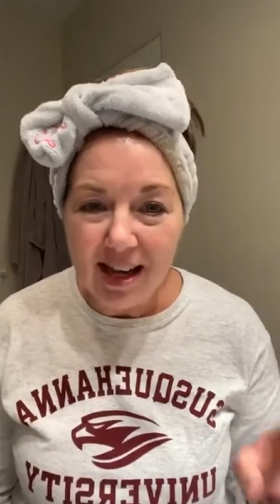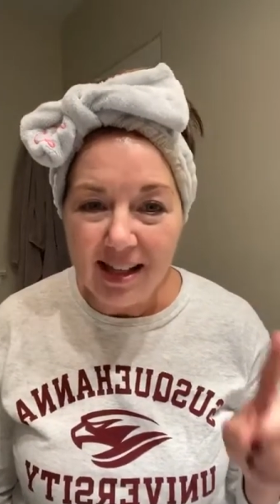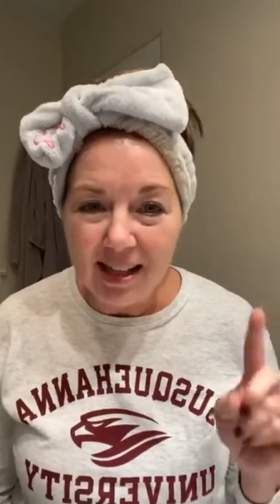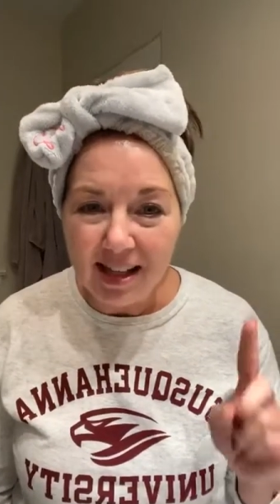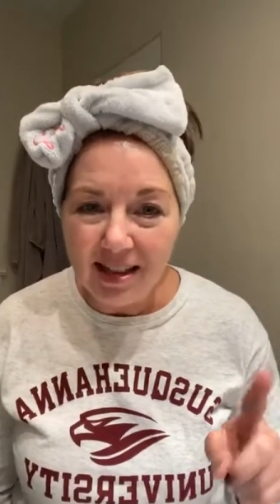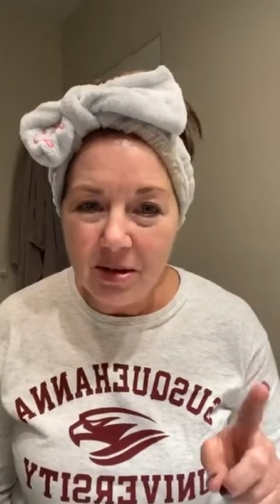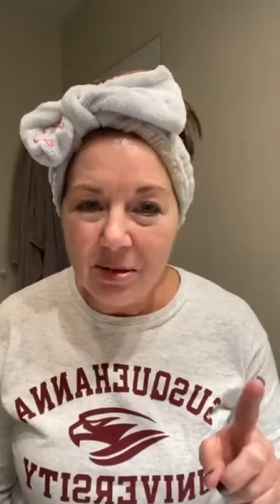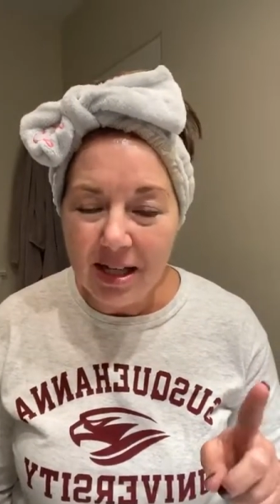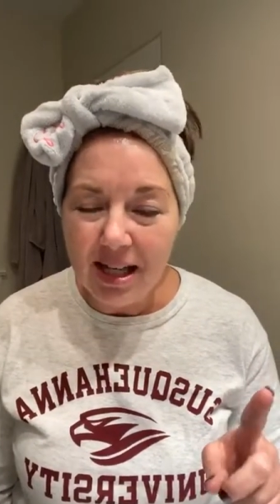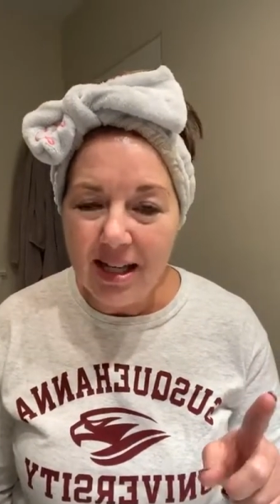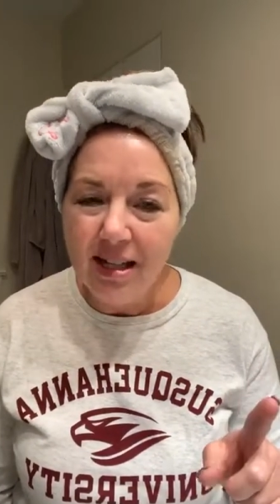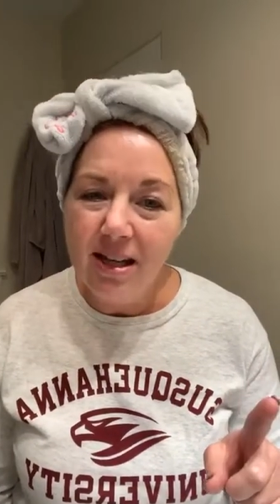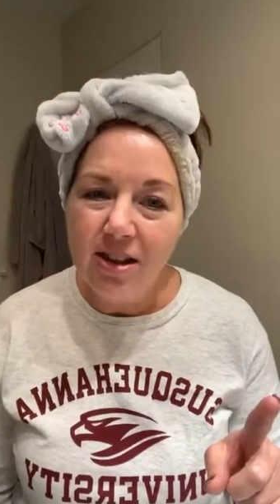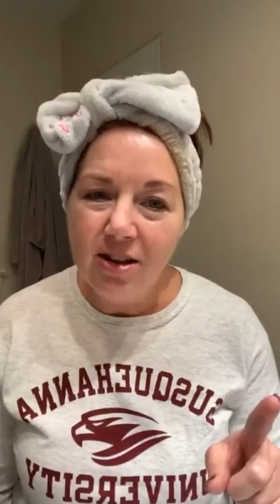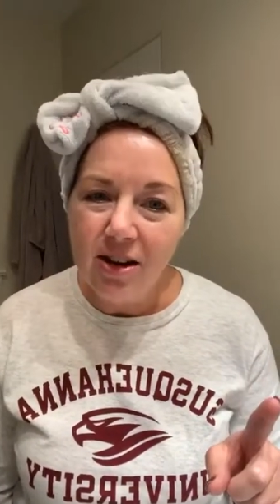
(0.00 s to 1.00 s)
I like that we get
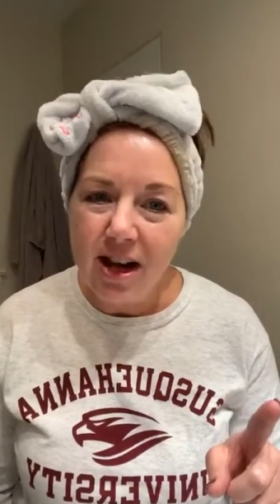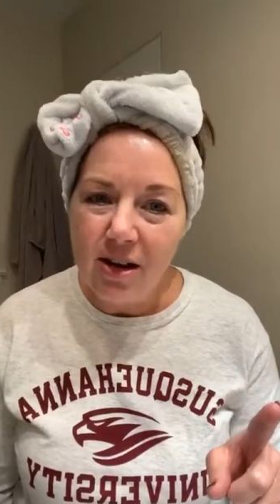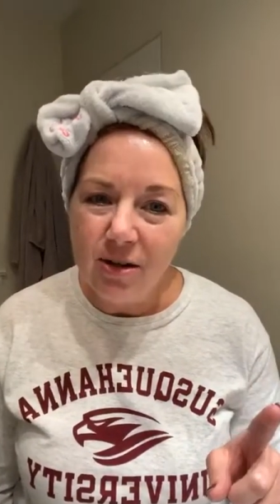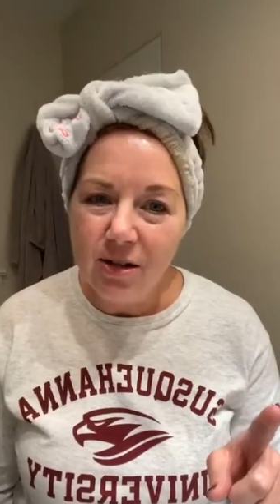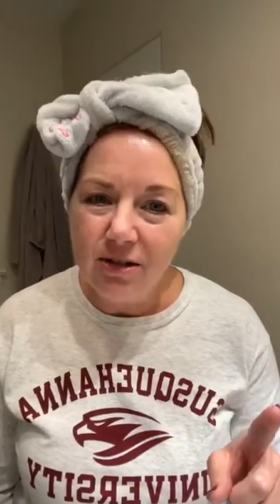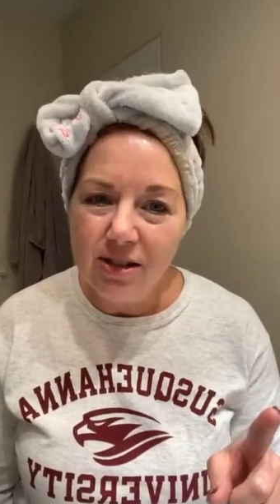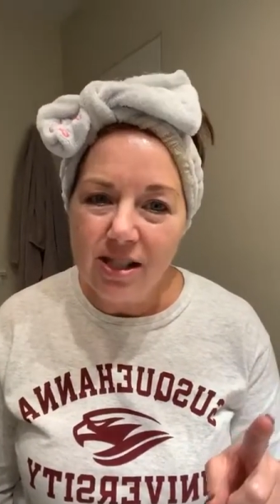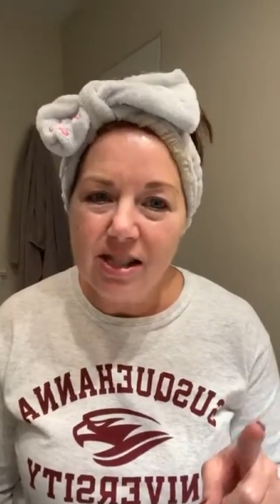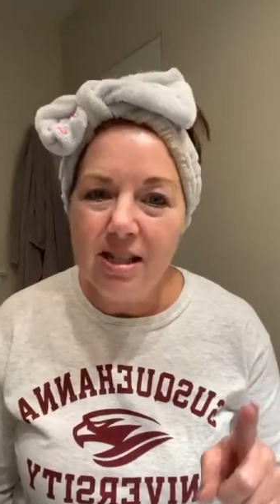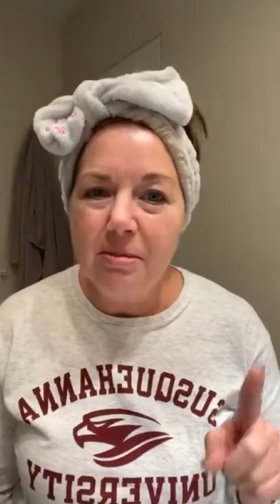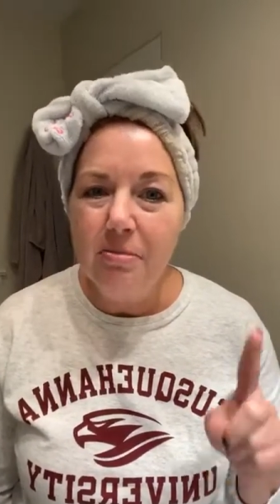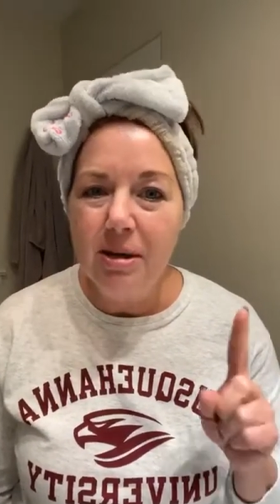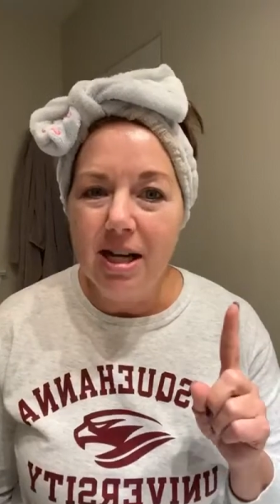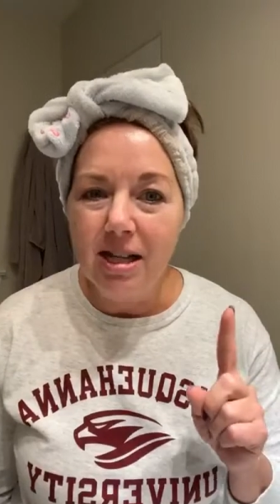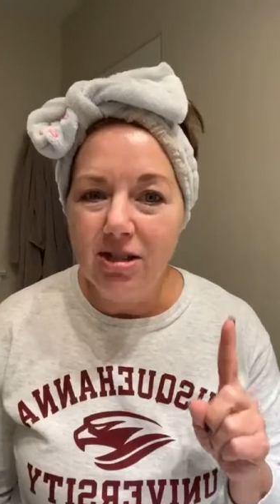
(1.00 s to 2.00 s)
another hour of
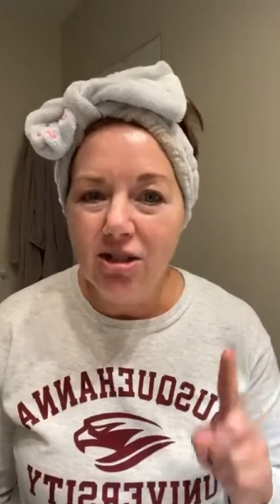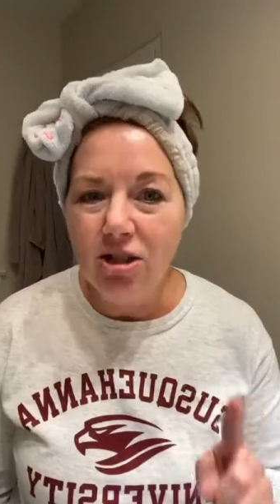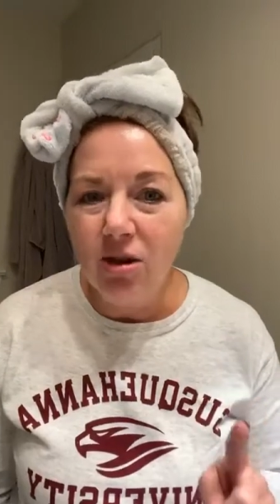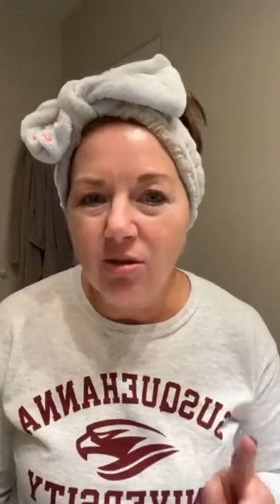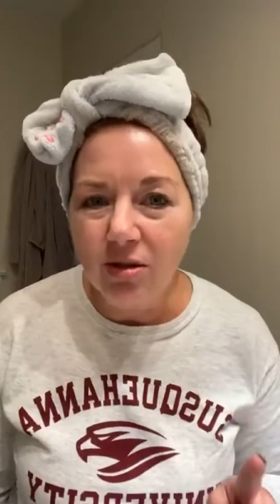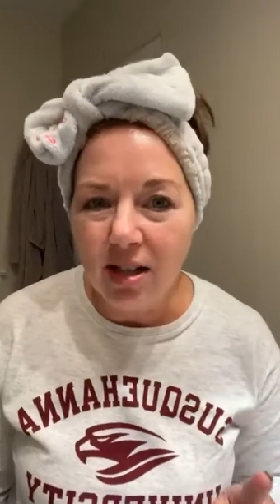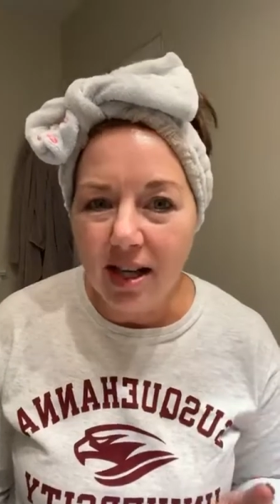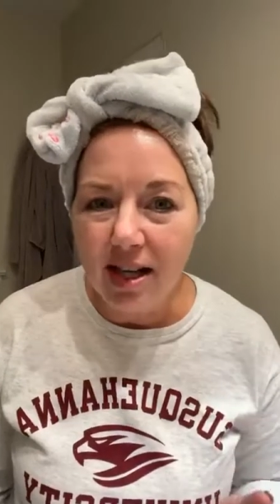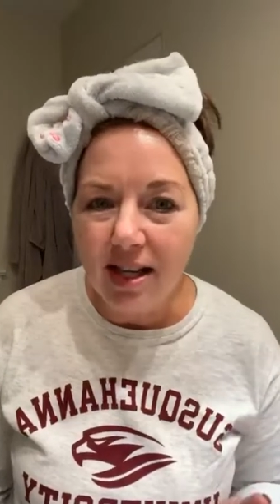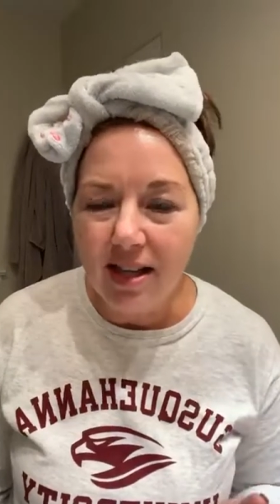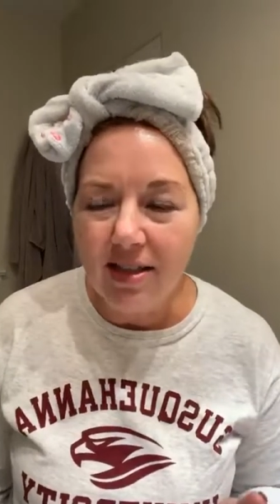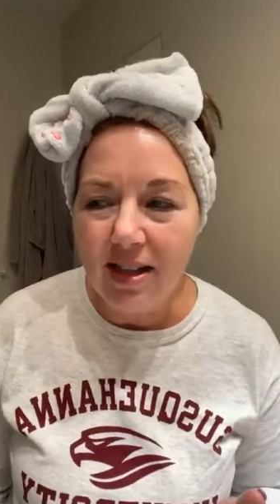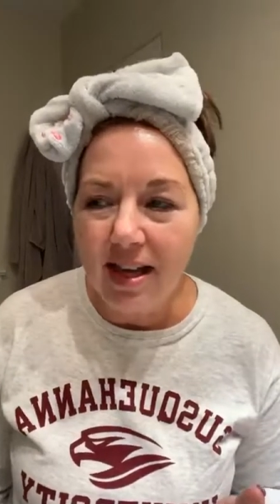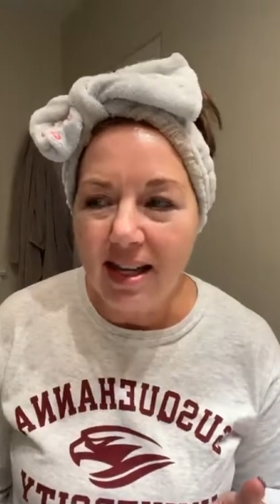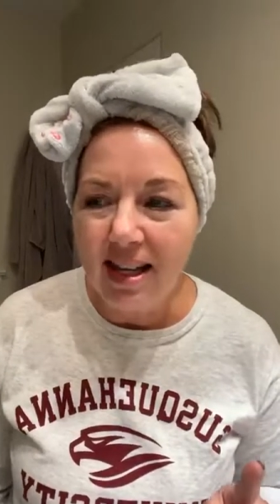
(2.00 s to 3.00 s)
sleep, but I don't
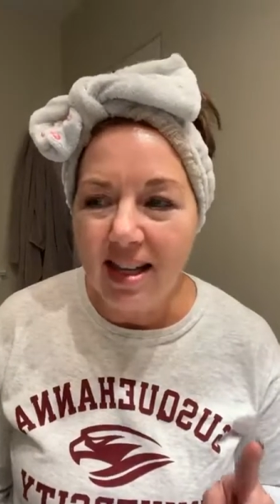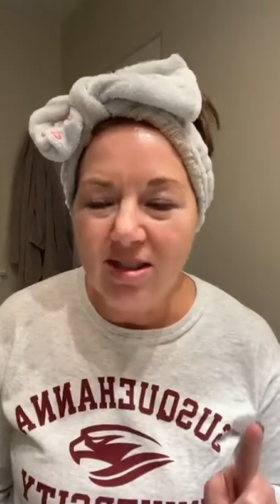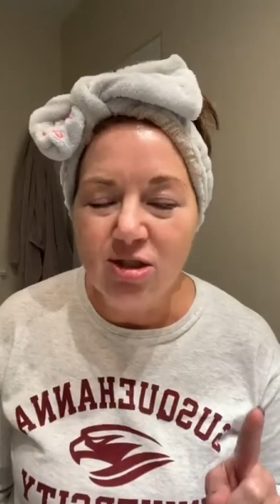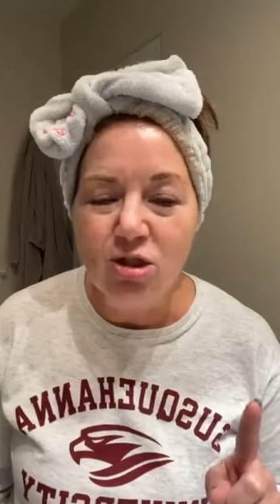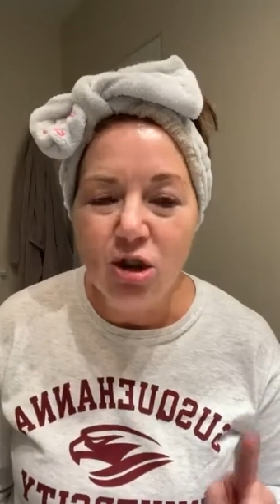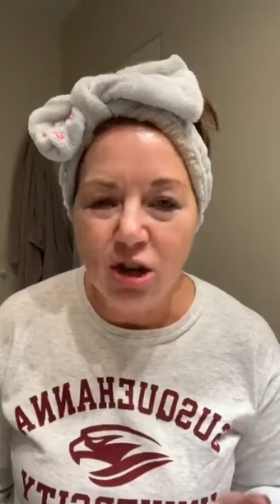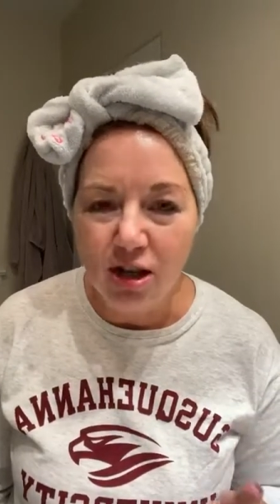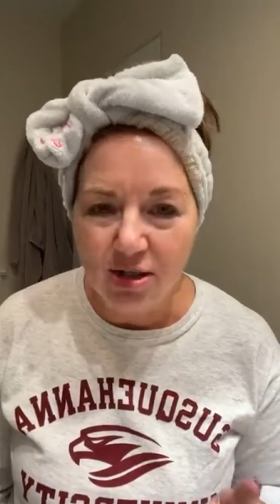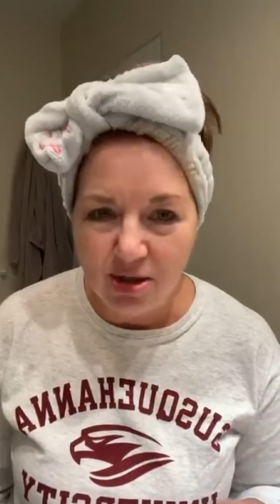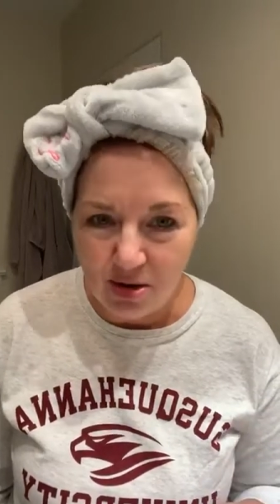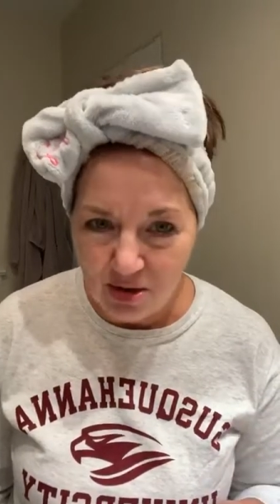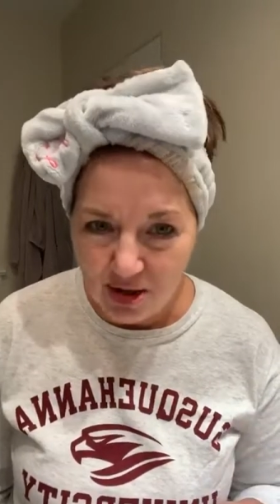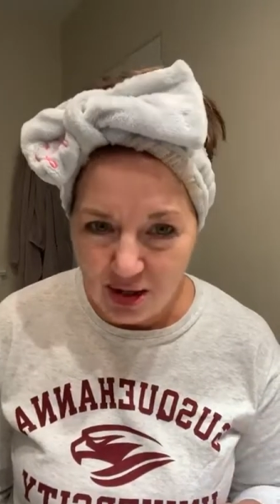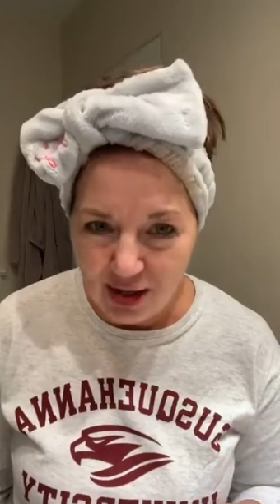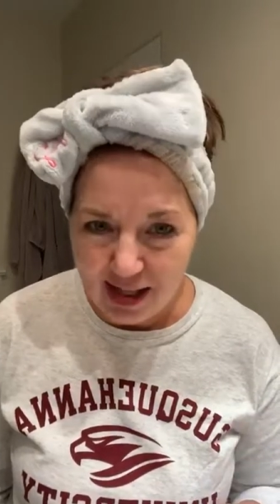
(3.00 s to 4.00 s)
like that it gets dark so
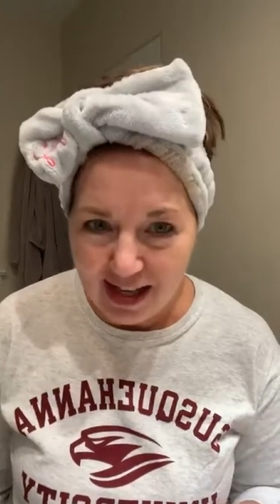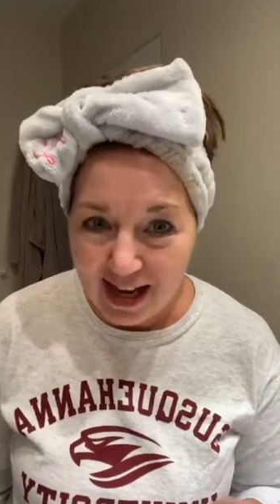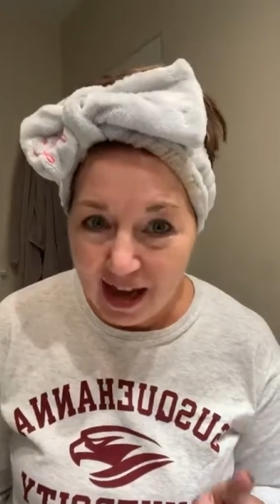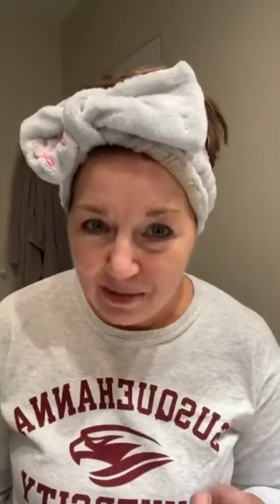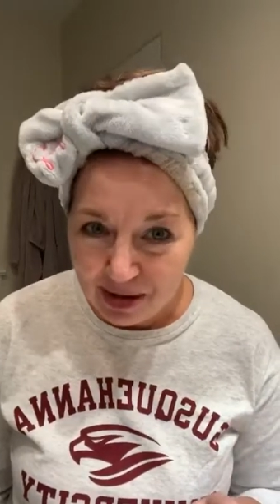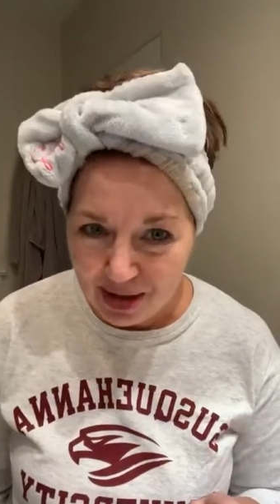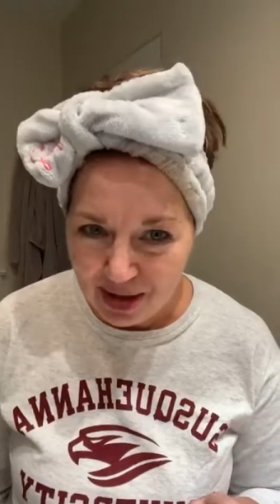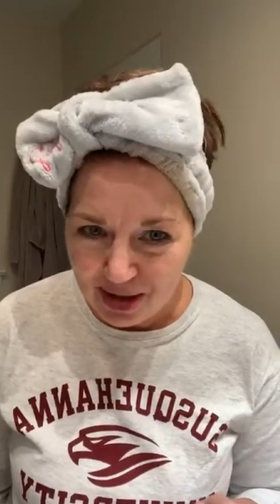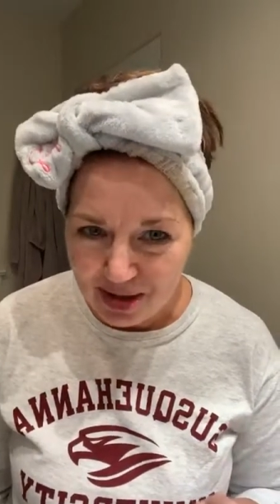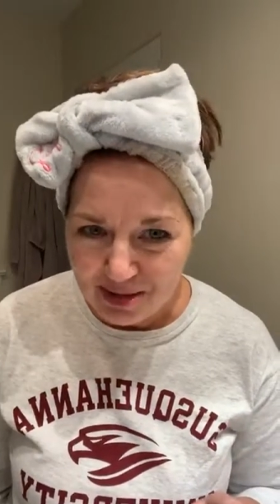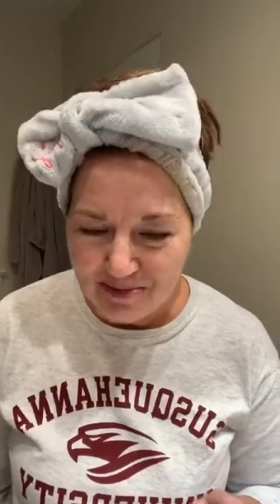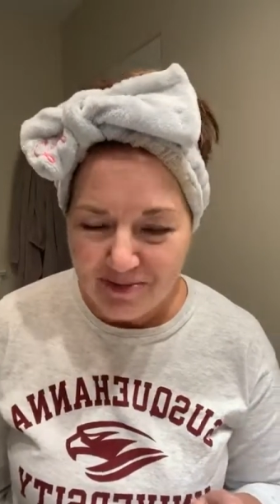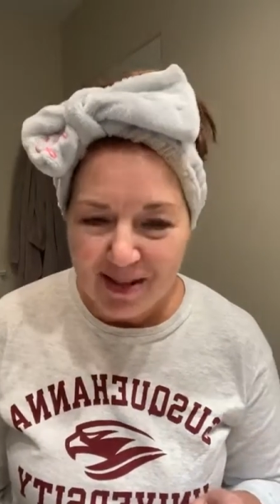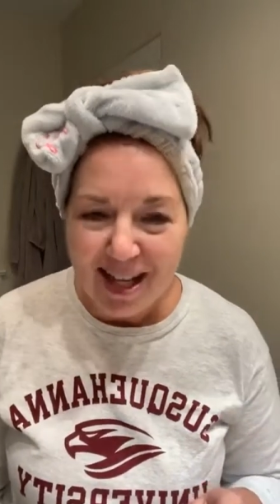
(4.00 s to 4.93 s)
early. How about you?